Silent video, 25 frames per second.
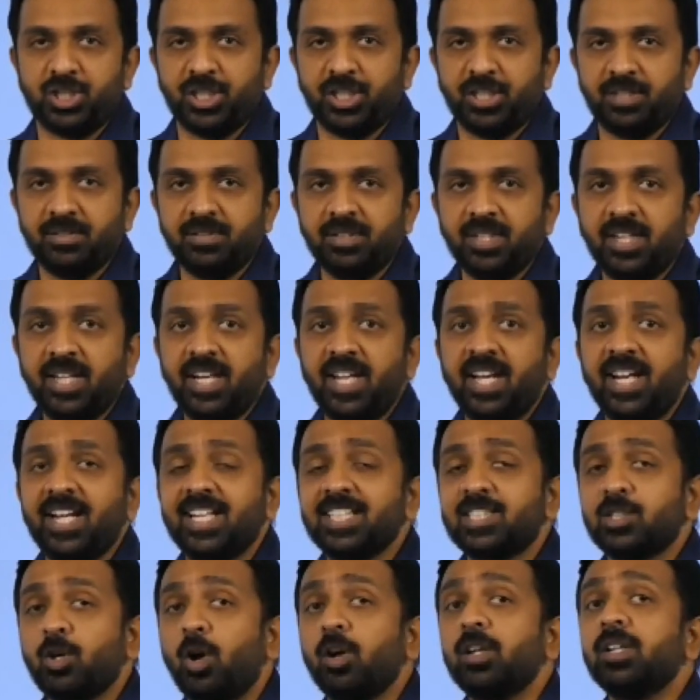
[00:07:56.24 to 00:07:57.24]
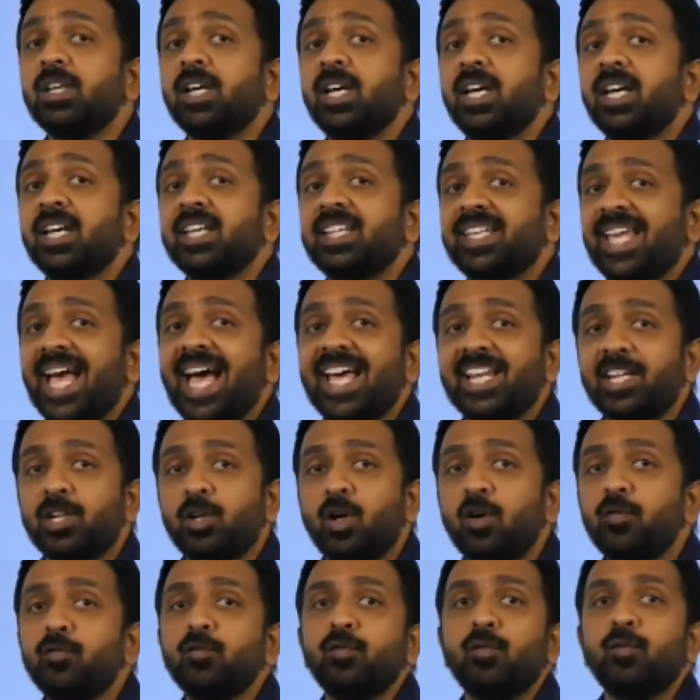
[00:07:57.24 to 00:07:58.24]
gene. It is called
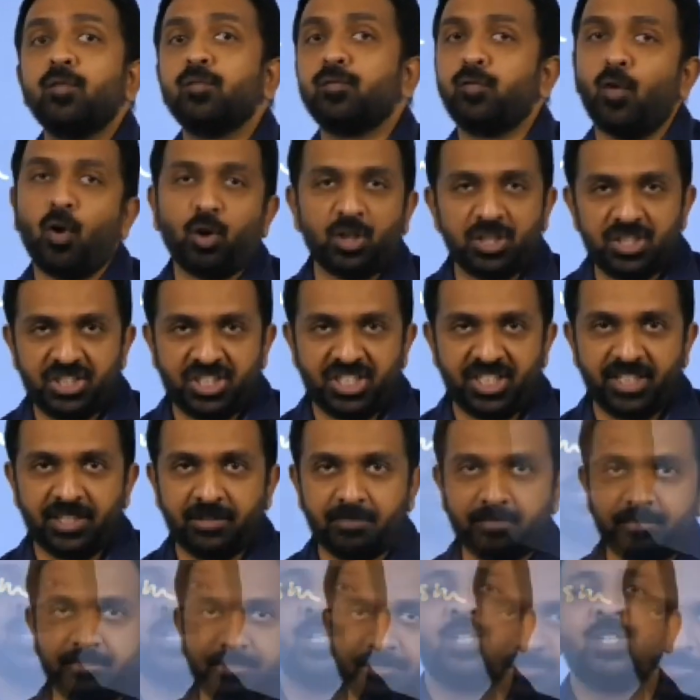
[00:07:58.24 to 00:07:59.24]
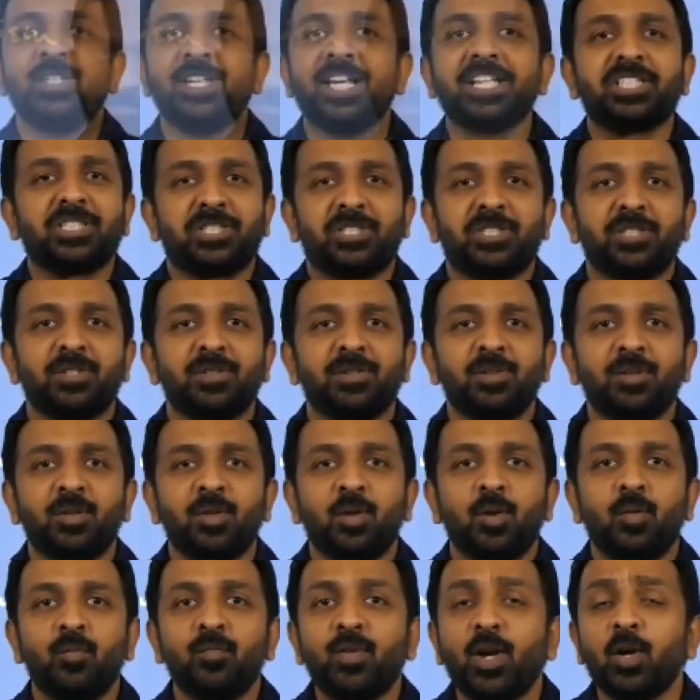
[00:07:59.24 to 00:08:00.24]
carrier of foreign gene. Next,
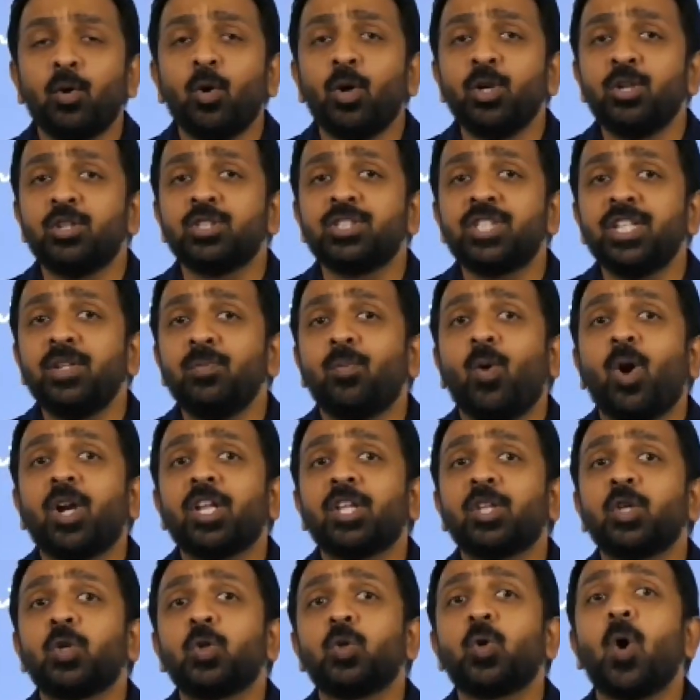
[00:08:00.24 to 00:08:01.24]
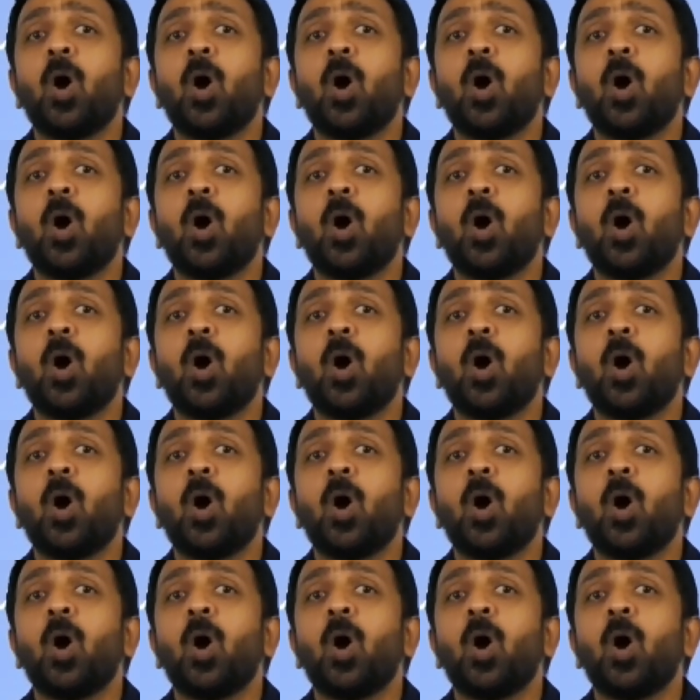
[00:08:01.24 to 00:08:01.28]
we are going to see what are the